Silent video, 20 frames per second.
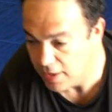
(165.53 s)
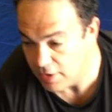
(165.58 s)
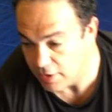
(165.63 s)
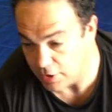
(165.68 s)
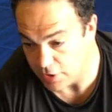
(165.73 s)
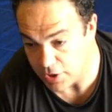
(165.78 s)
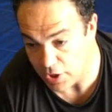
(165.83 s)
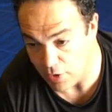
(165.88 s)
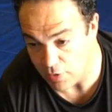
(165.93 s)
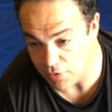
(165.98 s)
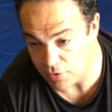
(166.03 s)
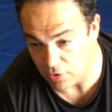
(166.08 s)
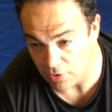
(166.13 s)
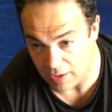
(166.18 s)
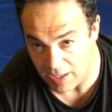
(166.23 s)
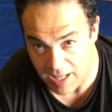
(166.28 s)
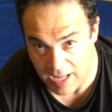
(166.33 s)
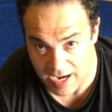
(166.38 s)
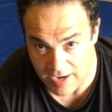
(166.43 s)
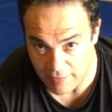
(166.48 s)
the toes are
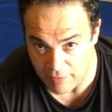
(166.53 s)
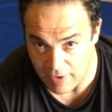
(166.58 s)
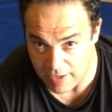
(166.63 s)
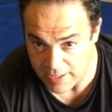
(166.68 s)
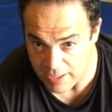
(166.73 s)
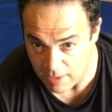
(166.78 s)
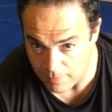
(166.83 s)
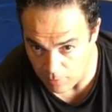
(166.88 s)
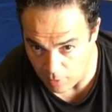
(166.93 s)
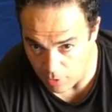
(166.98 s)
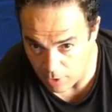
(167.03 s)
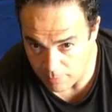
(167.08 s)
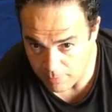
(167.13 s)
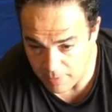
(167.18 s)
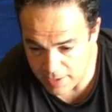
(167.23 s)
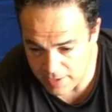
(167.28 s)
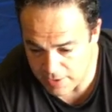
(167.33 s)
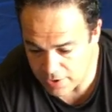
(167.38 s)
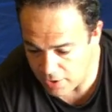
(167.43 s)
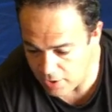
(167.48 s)
live right now. I'm on
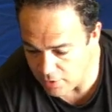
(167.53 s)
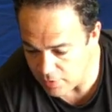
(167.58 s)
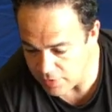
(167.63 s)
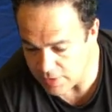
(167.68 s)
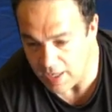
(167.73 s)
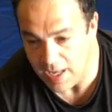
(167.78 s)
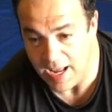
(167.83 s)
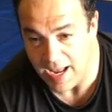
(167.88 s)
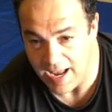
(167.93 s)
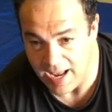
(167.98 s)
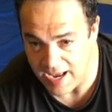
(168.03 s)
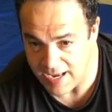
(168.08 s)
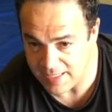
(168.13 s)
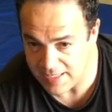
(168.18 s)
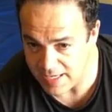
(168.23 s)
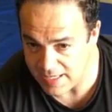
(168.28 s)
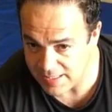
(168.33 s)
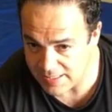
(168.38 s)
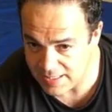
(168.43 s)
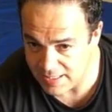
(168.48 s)
my toes. As
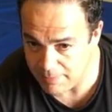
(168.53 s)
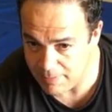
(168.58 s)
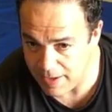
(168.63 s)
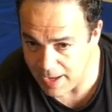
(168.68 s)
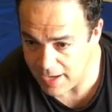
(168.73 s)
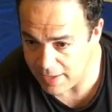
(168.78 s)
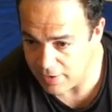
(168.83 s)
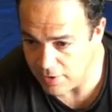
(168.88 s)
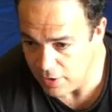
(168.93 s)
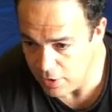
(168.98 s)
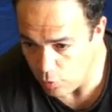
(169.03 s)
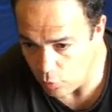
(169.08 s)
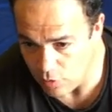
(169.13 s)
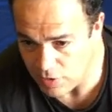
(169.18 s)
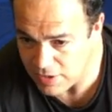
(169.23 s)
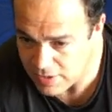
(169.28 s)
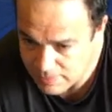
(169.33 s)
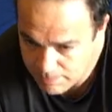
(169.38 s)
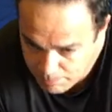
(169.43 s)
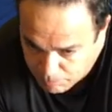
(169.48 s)
I sit back, or
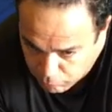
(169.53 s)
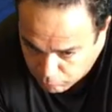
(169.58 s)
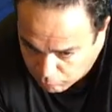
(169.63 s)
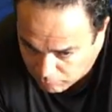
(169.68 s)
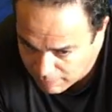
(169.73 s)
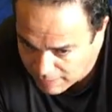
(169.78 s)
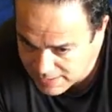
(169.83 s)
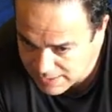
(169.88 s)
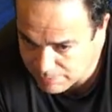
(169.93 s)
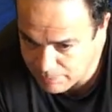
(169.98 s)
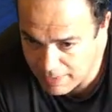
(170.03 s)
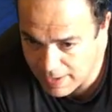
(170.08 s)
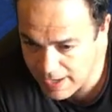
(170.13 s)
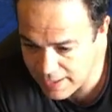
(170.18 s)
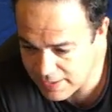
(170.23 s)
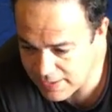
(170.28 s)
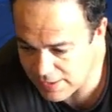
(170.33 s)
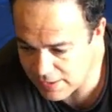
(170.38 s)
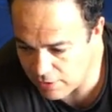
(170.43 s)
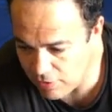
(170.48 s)
just press back
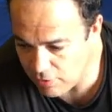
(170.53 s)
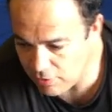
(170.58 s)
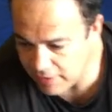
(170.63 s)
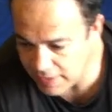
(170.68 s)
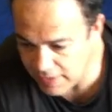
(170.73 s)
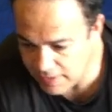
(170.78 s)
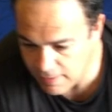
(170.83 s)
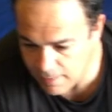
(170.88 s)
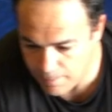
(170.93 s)
slowly,